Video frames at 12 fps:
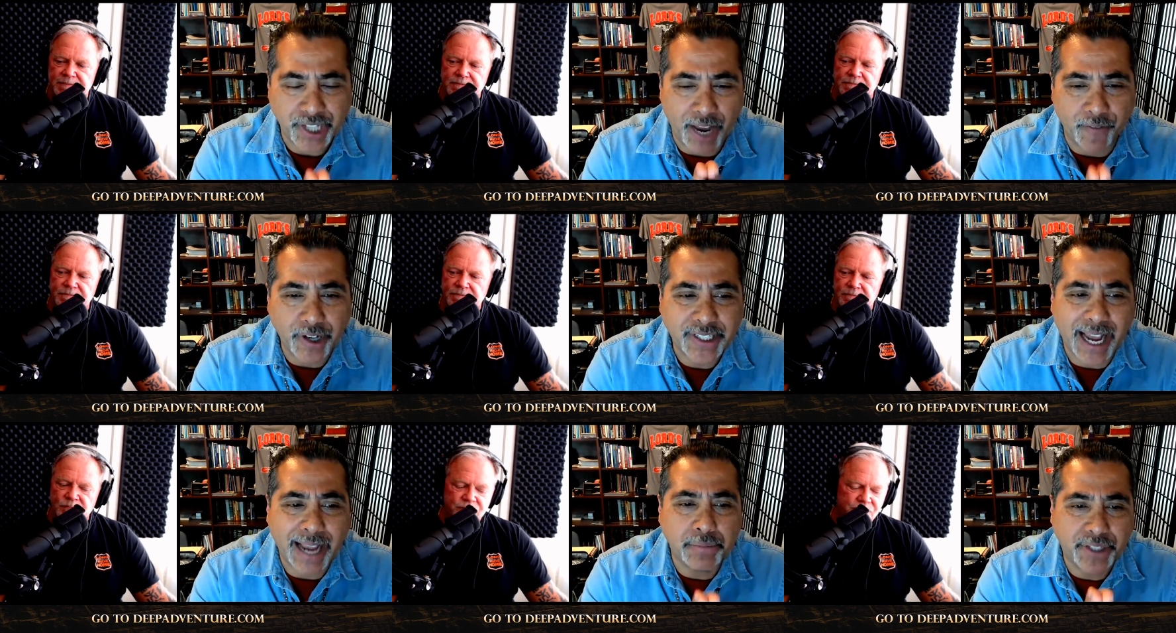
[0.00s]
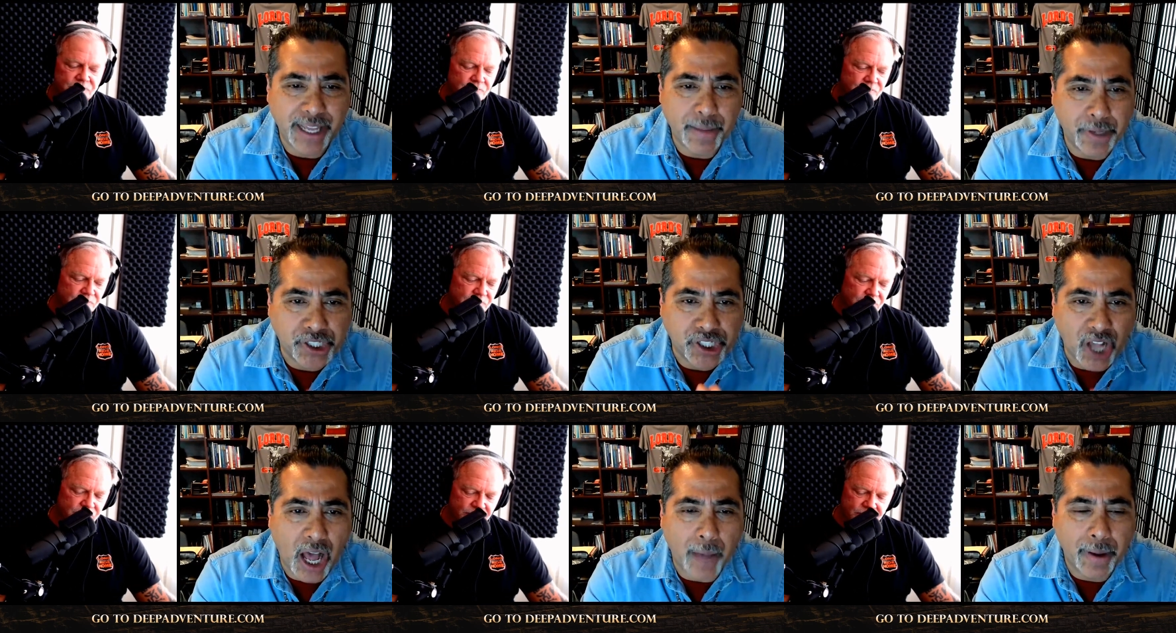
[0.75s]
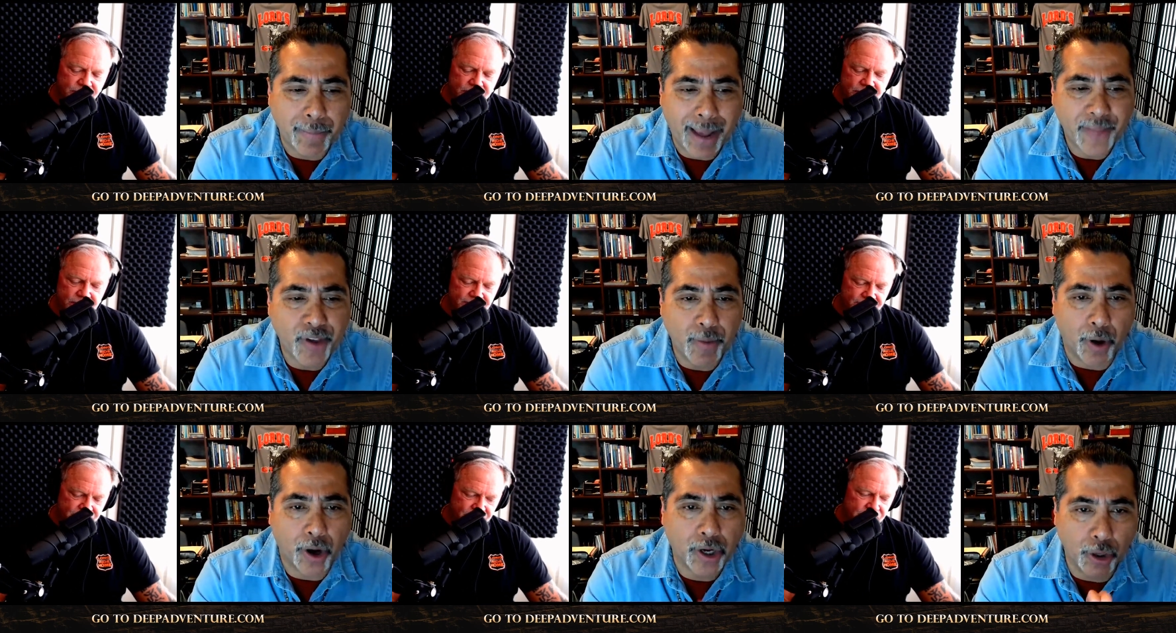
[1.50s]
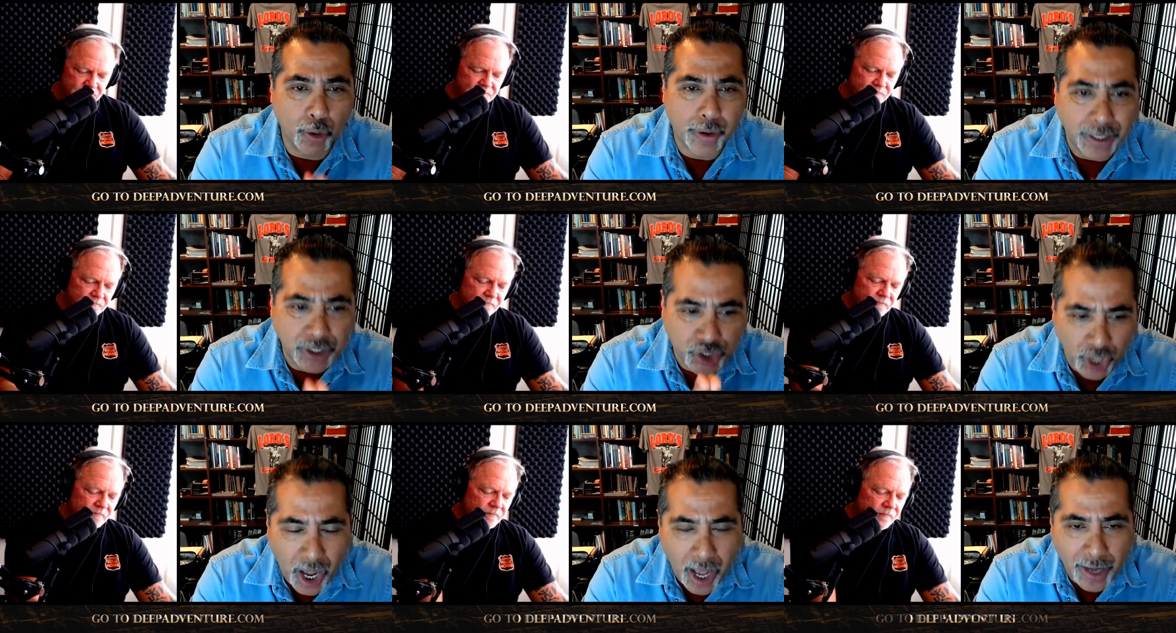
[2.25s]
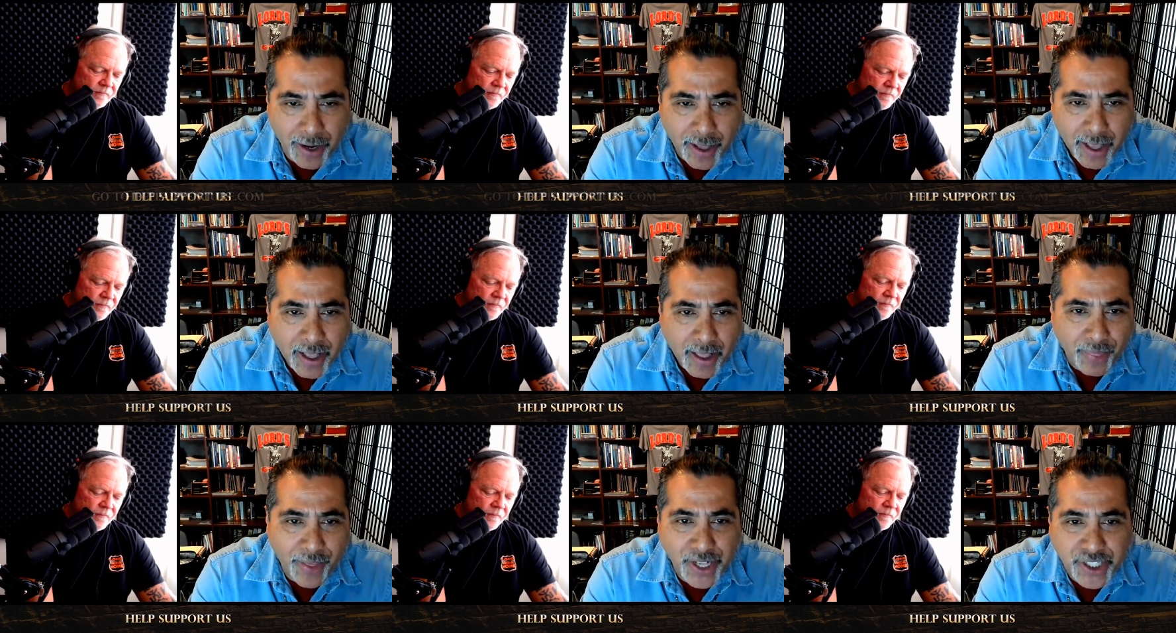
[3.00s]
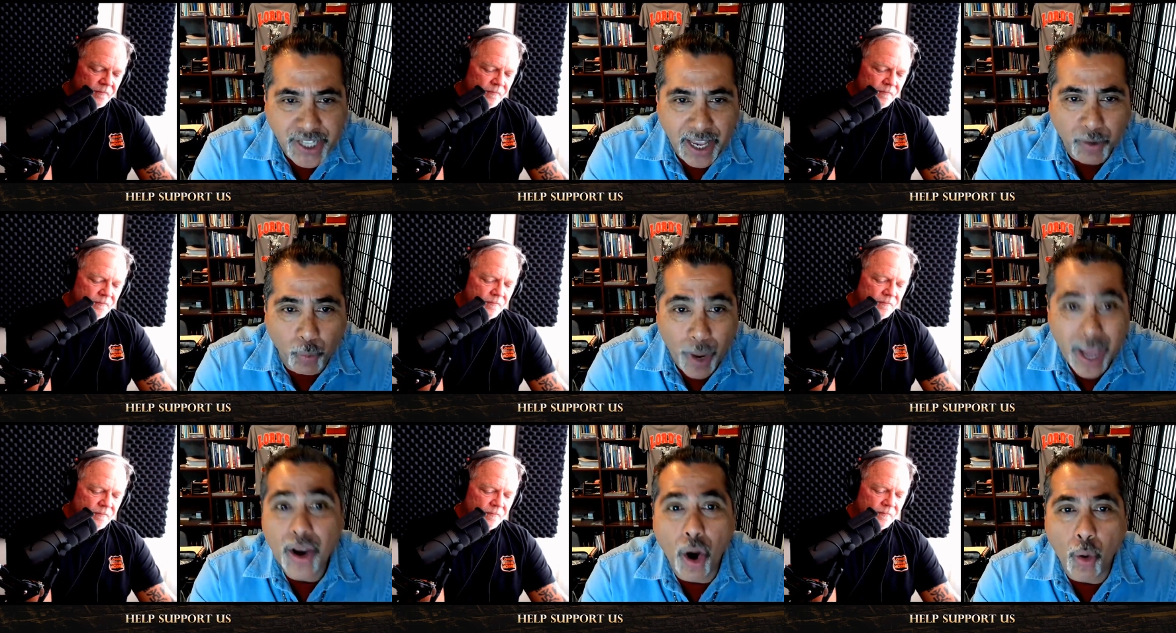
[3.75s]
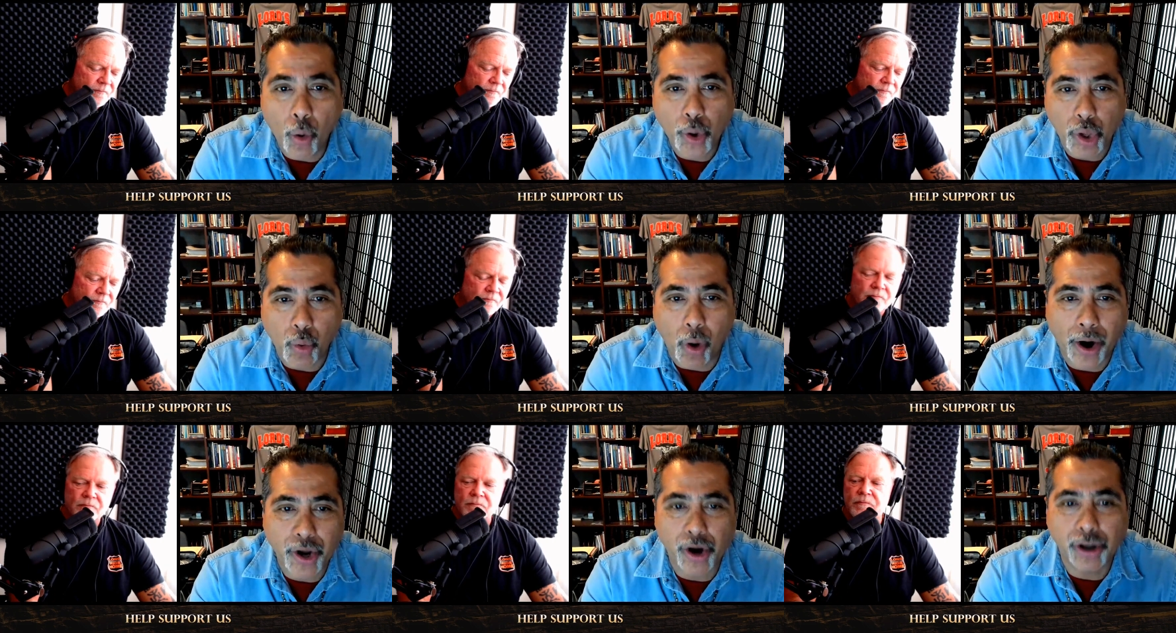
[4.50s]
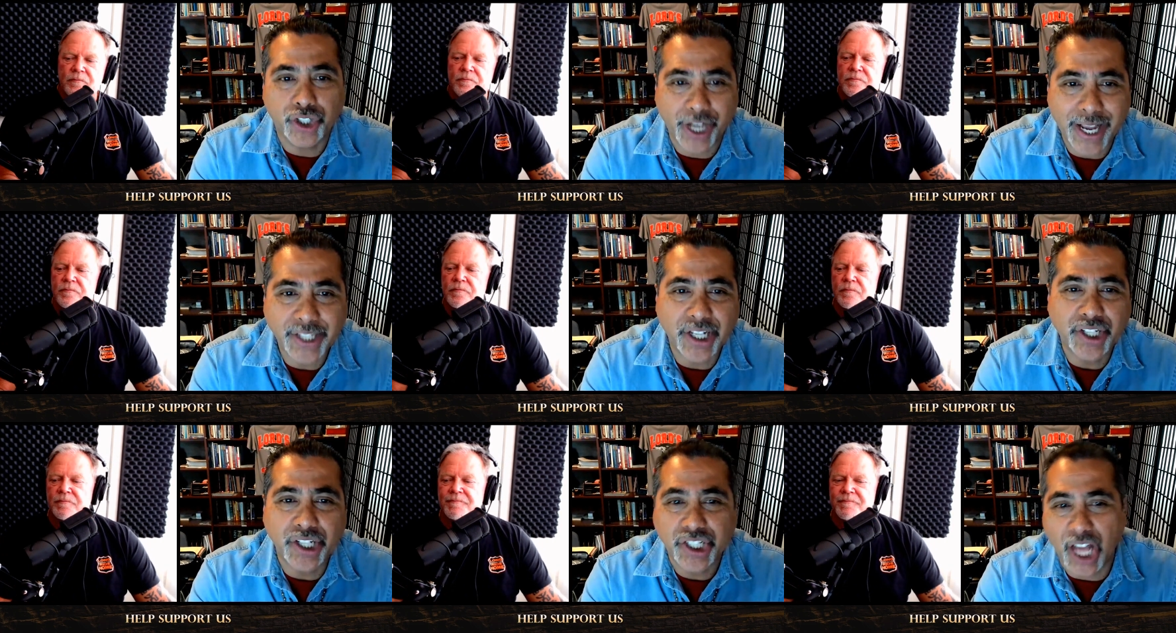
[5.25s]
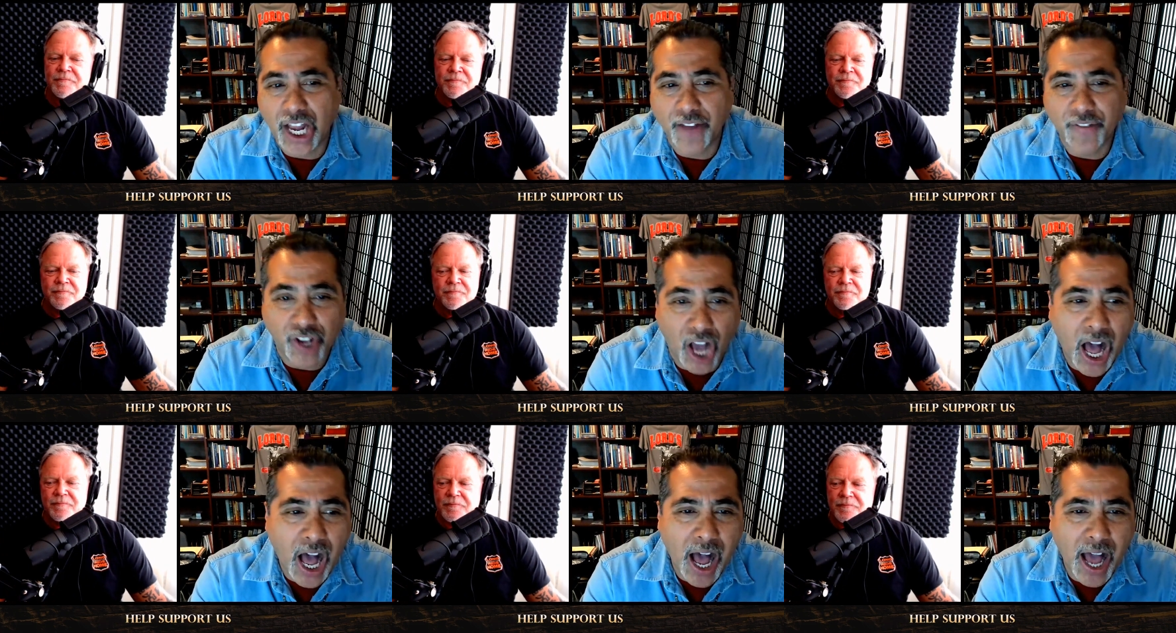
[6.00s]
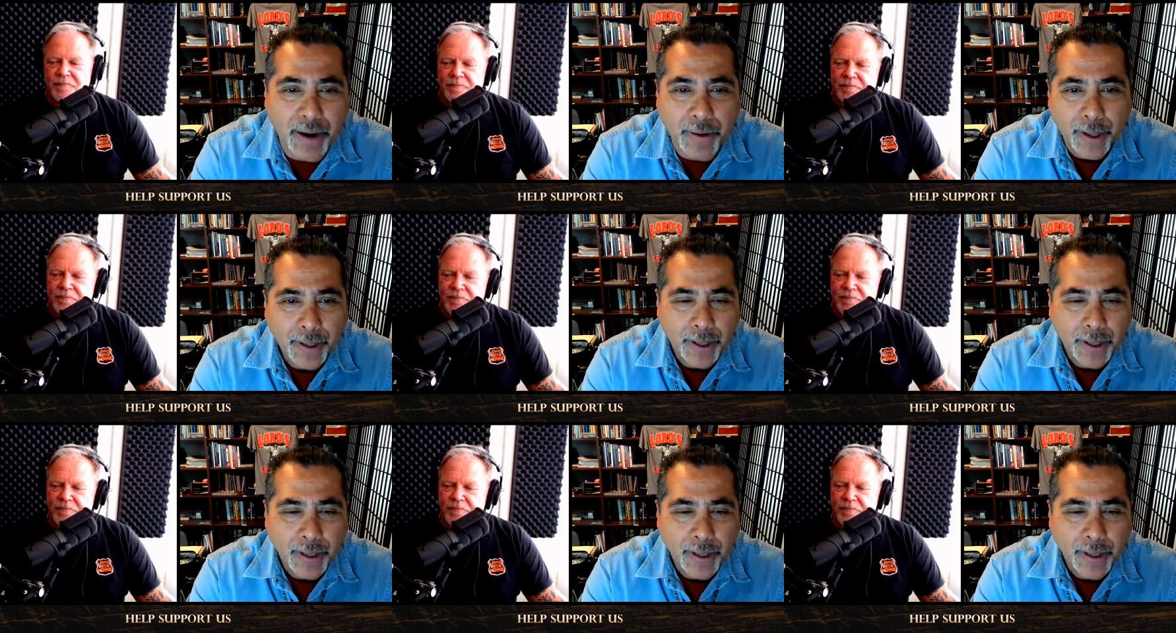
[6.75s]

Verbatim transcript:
Speaker 1: Every time demons saw him in Matthew, Mark, Luke, and John, they said, We know who you are. You're Jesus, the Son of God.